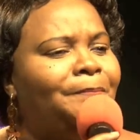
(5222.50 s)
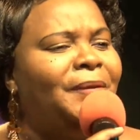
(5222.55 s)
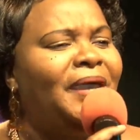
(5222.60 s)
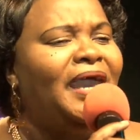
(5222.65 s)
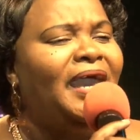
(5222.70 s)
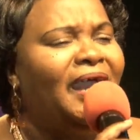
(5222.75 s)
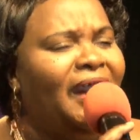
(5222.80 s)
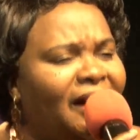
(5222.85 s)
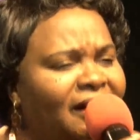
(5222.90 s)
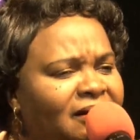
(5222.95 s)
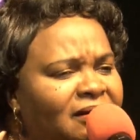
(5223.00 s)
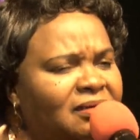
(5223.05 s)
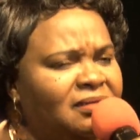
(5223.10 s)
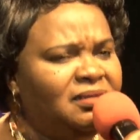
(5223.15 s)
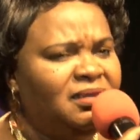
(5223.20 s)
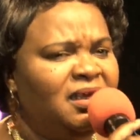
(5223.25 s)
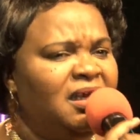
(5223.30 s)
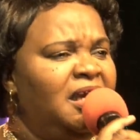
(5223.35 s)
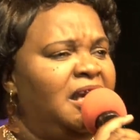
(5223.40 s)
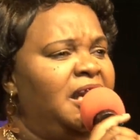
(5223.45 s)

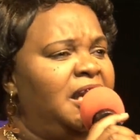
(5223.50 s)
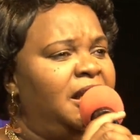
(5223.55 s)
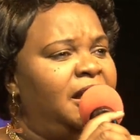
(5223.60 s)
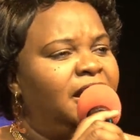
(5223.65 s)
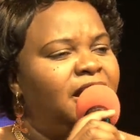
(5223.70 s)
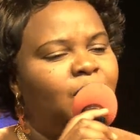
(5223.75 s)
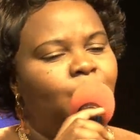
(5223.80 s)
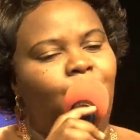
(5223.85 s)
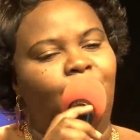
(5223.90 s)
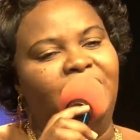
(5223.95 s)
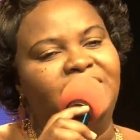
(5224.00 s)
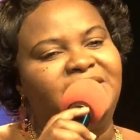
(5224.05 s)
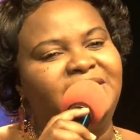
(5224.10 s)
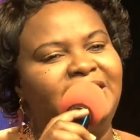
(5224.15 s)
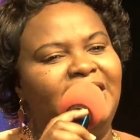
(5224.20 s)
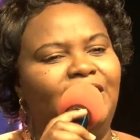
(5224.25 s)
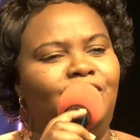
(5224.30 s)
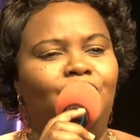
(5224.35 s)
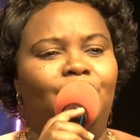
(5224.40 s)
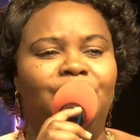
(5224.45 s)
bed, he would
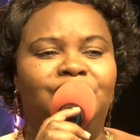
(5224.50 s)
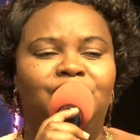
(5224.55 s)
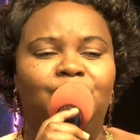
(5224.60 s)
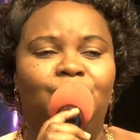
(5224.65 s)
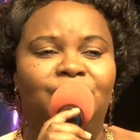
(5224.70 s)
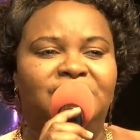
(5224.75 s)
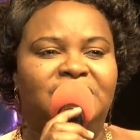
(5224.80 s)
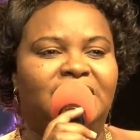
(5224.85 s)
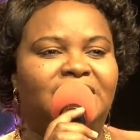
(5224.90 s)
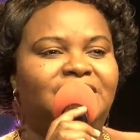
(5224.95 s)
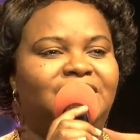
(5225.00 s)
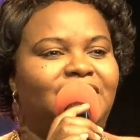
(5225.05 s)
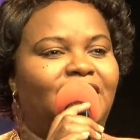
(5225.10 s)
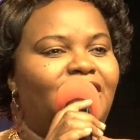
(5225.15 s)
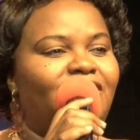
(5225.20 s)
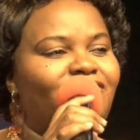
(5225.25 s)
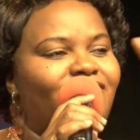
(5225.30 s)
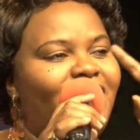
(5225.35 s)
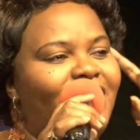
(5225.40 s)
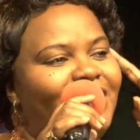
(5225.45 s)
say, no, Susie,
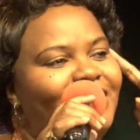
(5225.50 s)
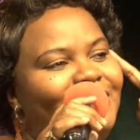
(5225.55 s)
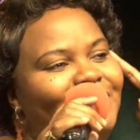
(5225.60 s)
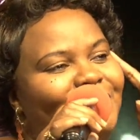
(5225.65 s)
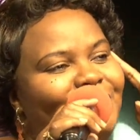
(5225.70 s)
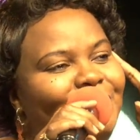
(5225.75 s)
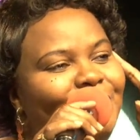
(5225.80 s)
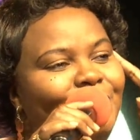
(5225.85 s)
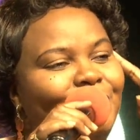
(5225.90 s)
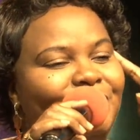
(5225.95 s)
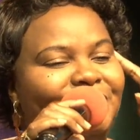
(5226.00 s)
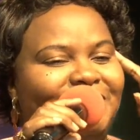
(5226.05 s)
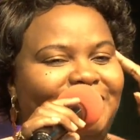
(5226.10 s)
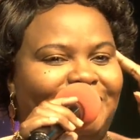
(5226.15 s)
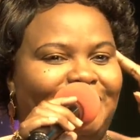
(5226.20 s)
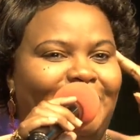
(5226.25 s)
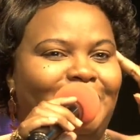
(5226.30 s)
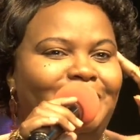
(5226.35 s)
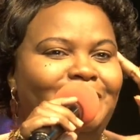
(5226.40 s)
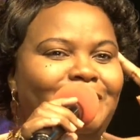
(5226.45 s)
dear, I'm
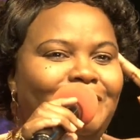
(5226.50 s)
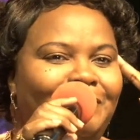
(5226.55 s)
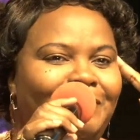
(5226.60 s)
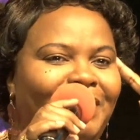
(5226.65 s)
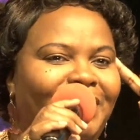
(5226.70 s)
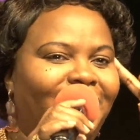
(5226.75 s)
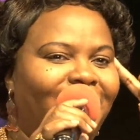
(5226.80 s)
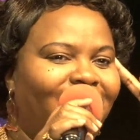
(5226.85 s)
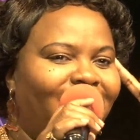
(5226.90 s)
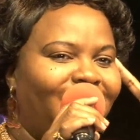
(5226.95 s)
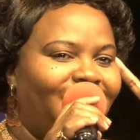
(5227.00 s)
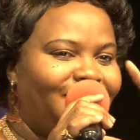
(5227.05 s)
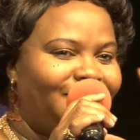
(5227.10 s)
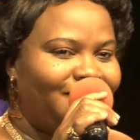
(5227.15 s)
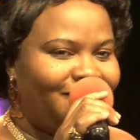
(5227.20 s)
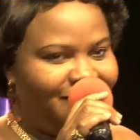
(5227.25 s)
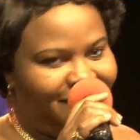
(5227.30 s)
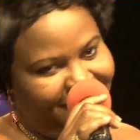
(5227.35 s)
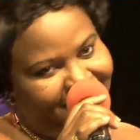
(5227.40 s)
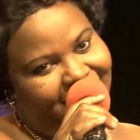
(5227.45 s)
using my
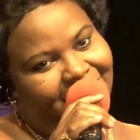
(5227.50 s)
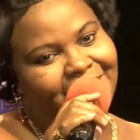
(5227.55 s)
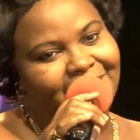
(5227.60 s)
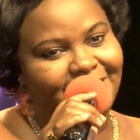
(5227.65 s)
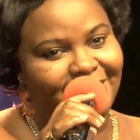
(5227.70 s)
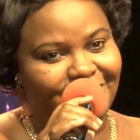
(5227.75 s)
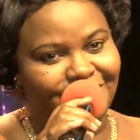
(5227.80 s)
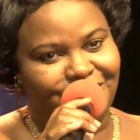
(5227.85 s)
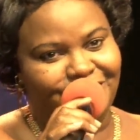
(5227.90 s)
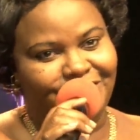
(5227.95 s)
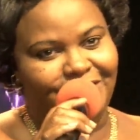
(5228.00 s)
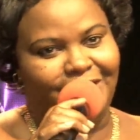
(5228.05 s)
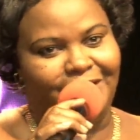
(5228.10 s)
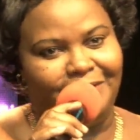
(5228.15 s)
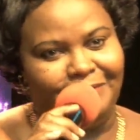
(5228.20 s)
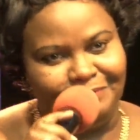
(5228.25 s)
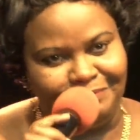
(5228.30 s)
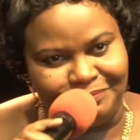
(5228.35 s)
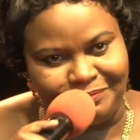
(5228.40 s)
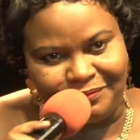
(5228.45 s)
head.
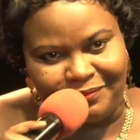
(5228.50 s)
DJ,